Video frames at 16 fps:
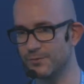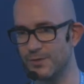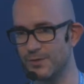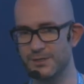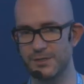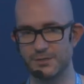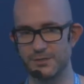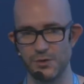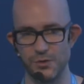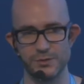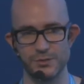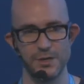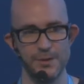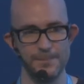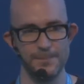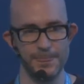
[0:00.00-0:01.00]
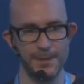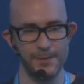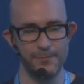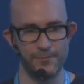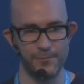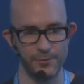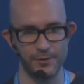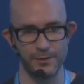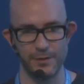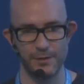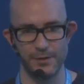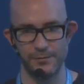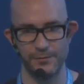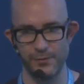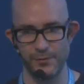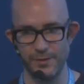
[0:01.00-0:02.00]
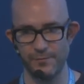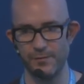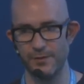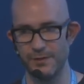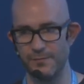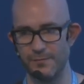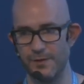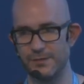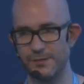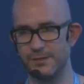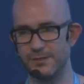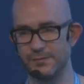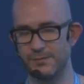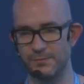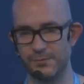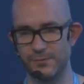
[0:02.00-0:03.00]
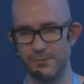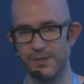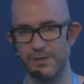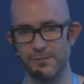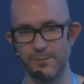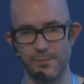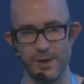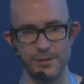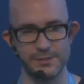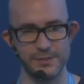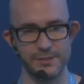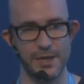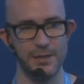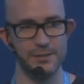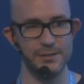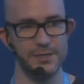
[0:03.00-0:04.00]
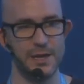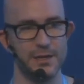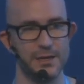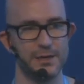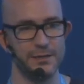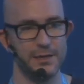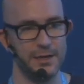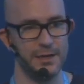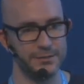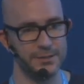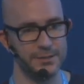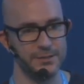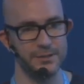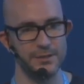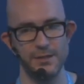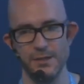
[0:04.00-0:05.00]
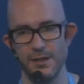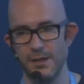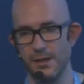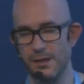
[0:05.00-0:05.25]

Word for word: OS has launched for uh, three different devices from three different brands, LG, Alcatel, and ZTE,